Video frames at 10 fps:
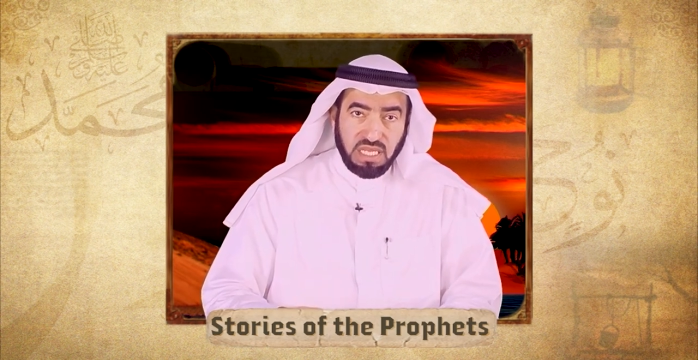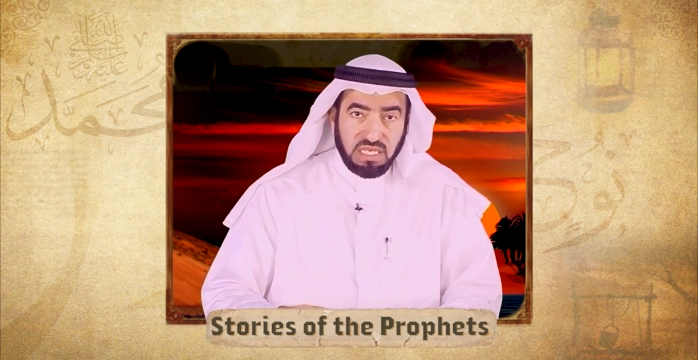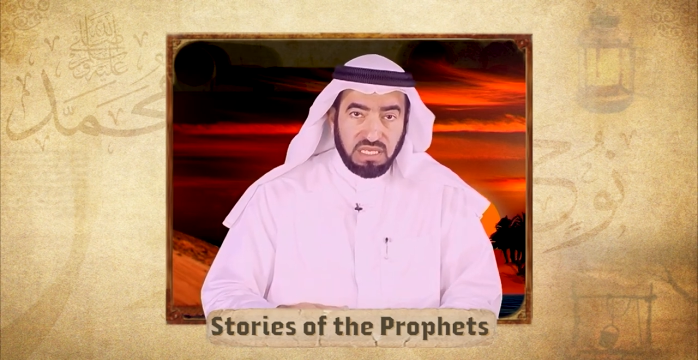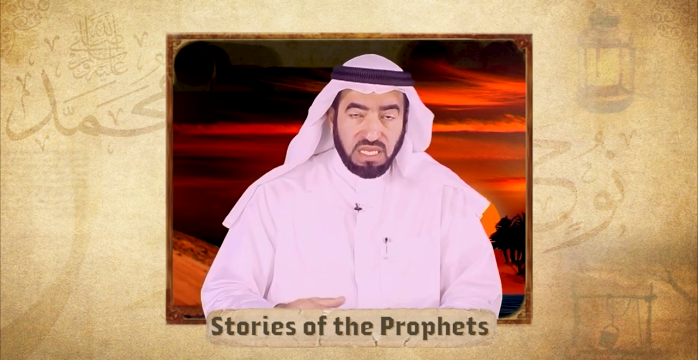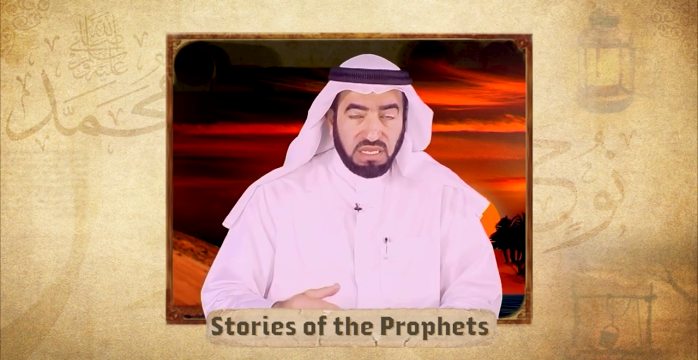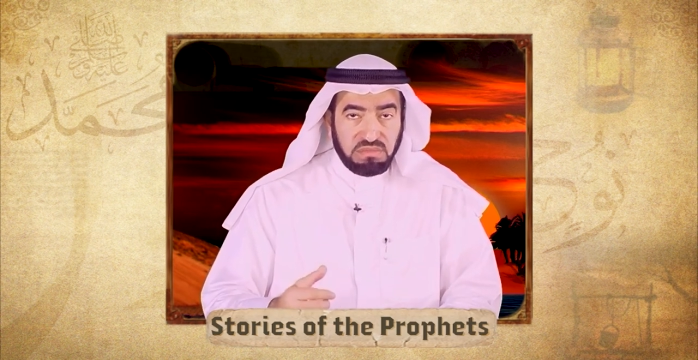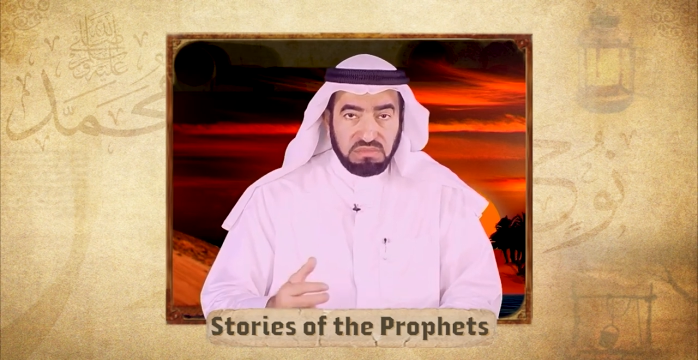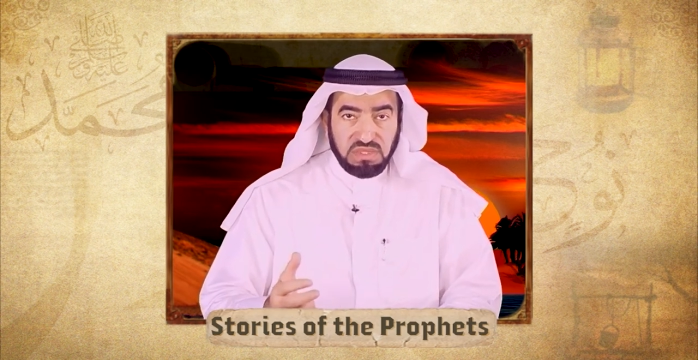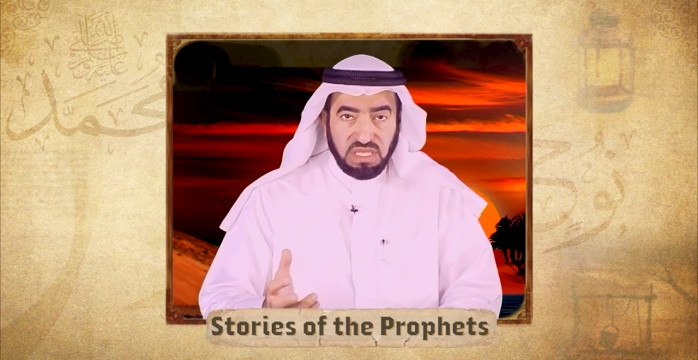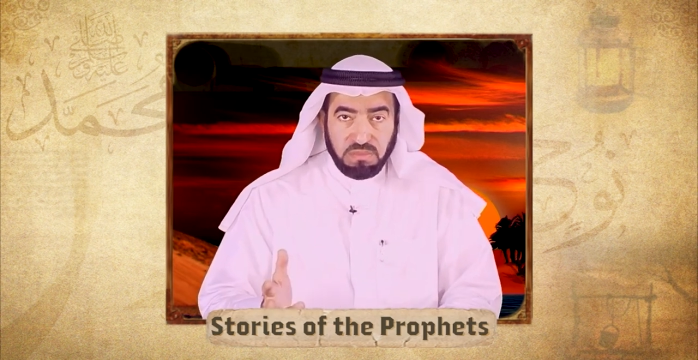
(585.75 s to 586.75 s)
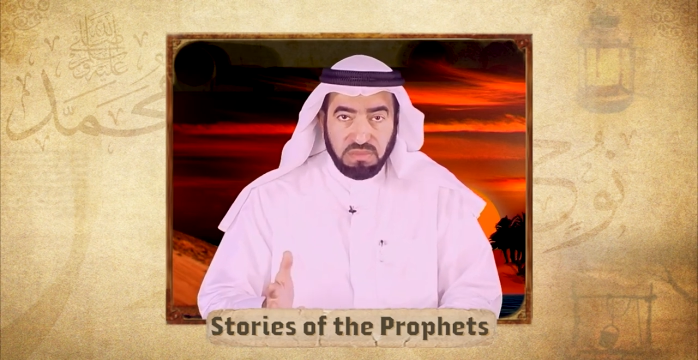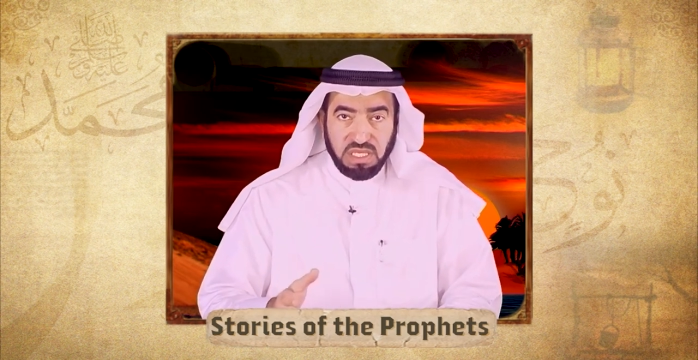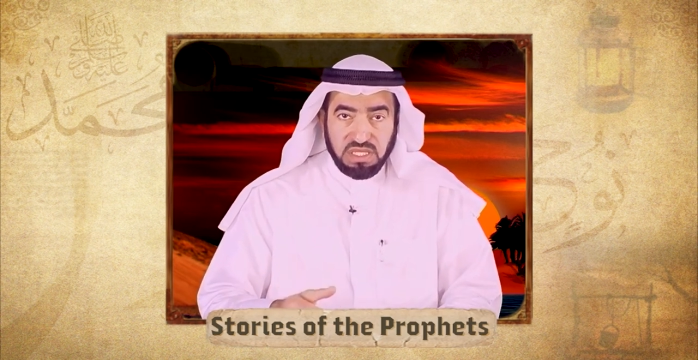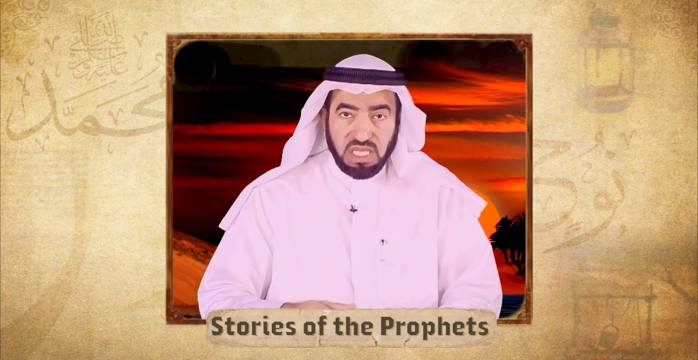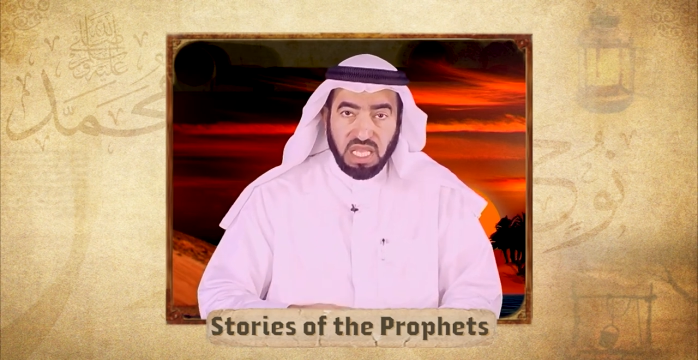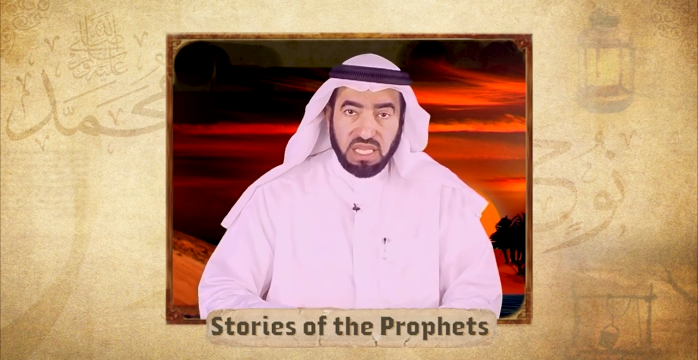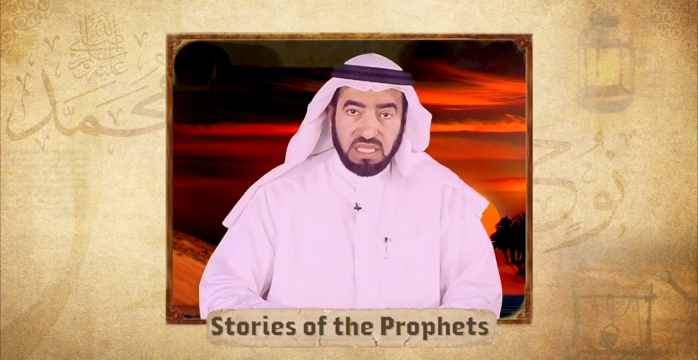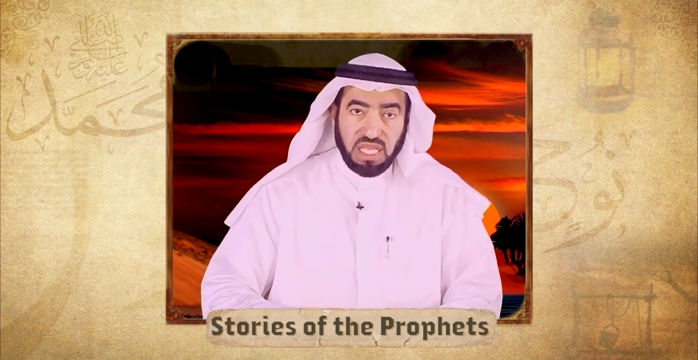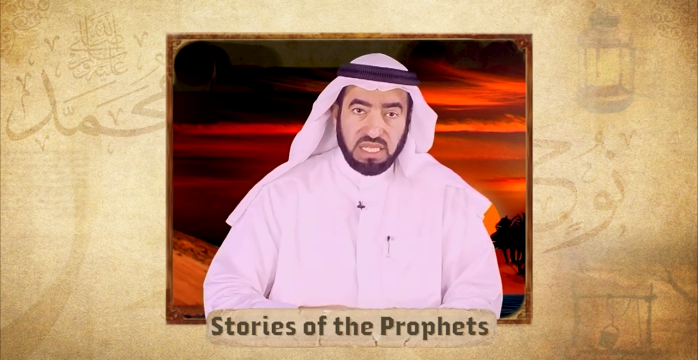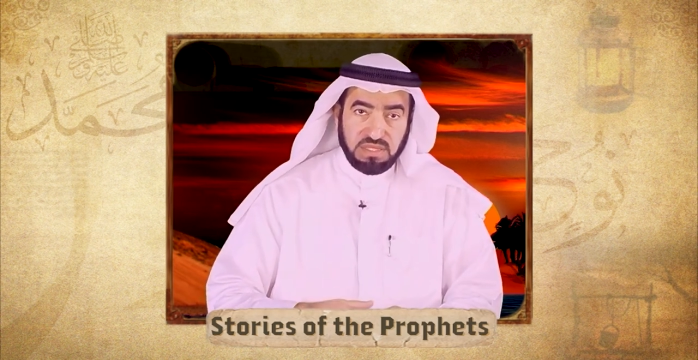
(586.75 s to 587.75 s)
and um, some uh,
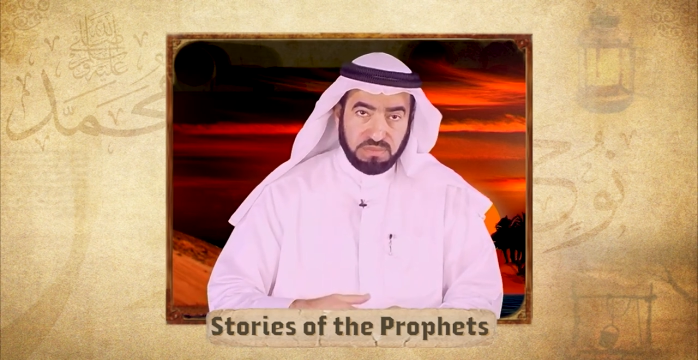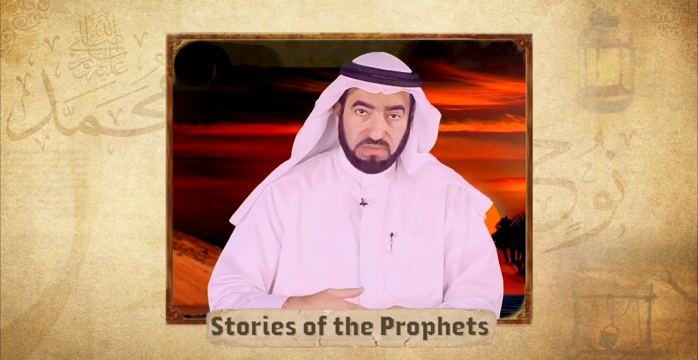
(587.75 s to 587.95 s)
say that